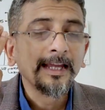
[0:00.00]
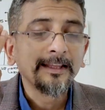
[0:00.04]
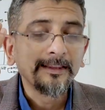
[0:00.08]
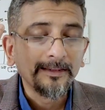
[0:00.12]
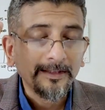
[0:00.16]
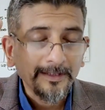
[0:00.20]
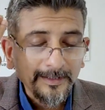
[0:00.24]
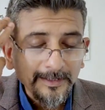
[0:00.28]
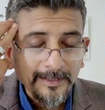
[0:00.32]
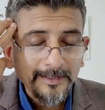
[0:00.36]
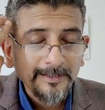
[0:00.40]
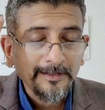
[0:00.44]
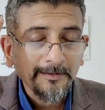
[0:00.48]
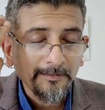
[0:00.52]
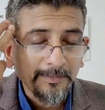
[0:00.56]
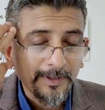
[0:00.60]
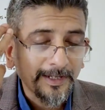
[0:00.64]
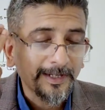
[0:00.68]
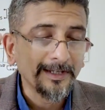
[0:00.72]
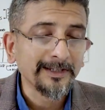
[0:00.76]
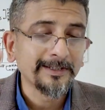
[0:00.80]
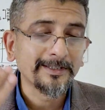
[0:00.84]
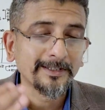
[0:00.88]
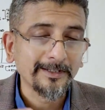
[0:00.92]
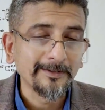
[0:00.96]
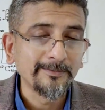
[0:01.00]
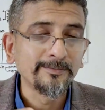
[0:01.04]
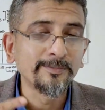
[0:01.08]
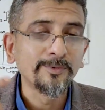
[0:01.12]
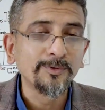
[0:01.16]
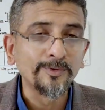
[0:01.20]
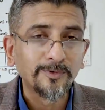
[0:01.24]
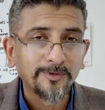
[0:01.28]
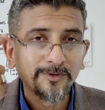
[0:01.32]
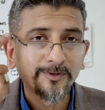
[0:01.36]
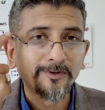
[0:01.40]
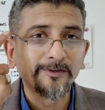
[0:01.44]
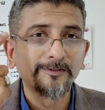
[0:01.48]
this is the biggest
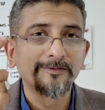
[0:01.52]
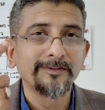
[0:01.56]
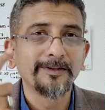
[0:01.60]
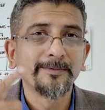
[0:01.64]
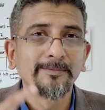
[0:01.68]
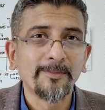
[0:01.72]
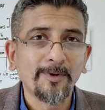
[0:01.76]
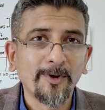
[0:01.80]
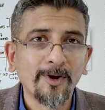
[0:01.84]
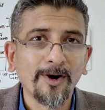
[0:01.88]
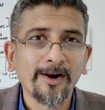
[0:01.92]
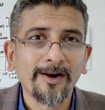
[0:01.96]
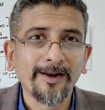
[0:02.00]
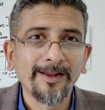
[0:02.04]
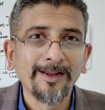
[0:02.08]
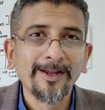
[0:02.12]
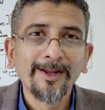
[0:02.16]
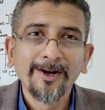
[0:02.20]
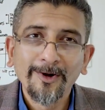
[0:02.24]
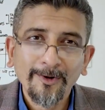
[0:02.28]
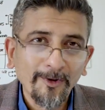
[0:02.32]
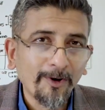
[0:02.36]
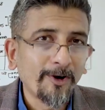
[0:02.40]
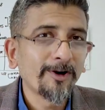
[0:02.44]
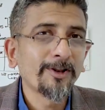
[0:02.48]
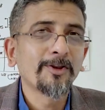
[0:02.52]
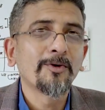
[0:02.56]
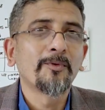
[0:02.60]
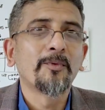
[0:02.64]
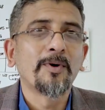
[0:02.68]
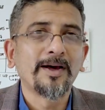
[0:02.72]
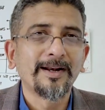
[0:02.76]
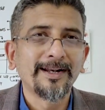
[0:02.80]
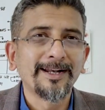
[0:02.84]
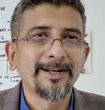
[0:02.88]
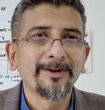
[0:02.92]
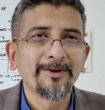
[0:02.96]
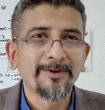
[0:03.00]
computer of them all, not the
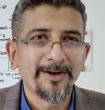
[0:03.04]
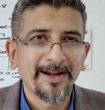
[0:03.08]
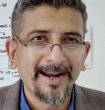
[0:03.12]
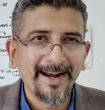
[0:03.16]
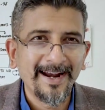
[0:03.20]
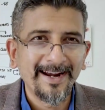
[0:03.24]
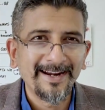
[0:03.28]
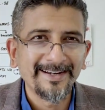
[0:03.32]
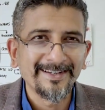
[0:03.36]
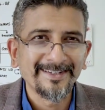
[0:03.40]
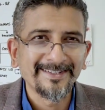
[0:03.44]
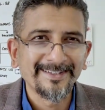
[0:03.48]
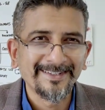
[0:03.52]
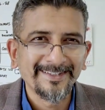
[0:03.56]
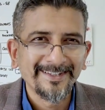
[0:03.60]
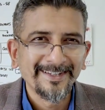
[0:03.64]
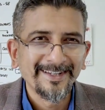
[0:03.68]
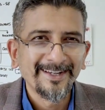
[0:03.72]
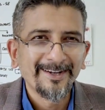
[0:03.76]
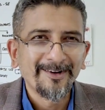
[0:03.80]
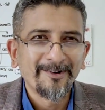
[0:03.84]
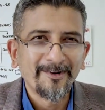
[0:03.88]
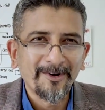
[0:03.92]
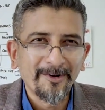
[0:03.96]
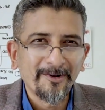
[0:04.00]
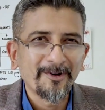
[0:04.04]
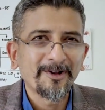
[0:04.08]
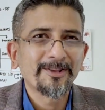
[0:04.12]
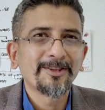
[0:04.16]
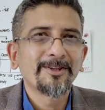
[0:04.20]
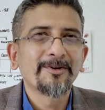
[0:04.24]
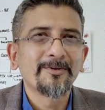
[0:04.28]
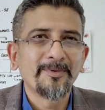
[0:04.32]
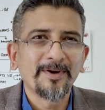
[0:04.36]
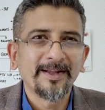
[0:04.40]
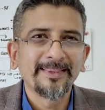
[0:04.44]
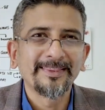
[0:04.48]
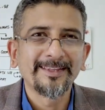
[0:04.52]
one in your hands or not
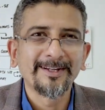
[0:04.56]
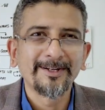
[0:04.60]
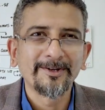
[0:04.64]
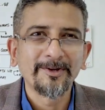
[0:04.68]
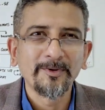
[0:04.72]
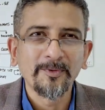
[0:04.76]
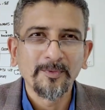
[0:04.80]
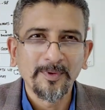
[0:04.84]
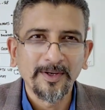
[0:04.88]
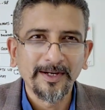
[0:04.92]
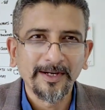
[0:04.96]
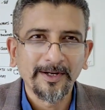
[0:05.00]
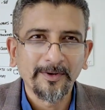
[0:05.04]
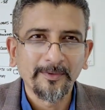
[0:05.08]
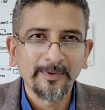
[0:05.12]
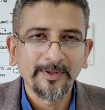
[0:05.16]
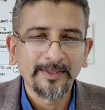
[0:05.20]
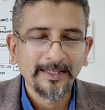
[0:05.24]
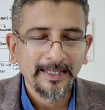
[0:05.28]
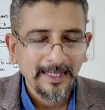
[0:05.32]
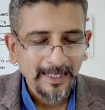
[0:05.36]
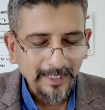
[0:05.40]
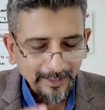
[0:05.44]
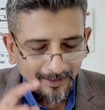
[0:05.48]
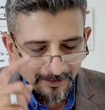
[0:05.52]
the one that you work with.